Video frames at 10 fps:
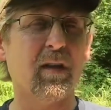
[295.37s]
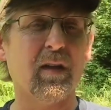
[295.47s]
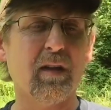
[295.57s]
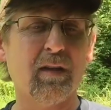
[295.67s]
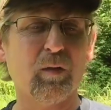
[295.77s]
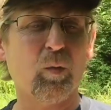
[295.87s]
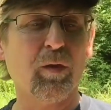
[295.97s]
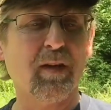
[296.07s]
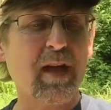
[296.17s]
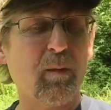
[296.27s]
and to where
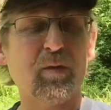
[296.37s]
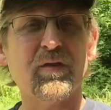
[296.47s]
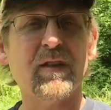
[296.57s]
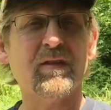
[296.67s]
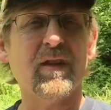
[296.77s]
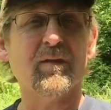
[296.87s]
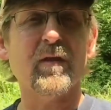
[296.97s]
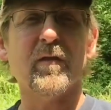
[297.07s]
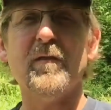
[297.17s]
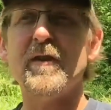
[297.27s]
the camera sticks out in
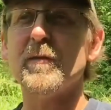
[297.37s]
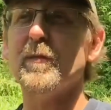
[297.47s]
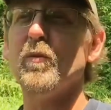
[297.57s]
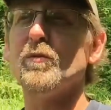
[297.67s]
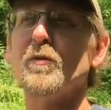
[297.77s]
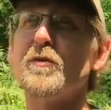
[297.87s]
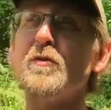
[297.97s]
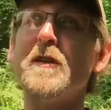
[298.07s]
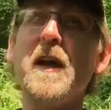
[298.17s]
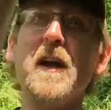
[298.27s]
front of the fishing pole. So as
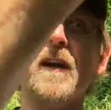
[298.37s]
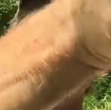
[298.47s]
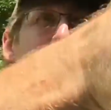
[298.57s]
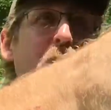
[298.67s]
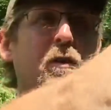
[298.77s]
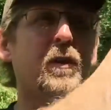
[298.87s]
you cast,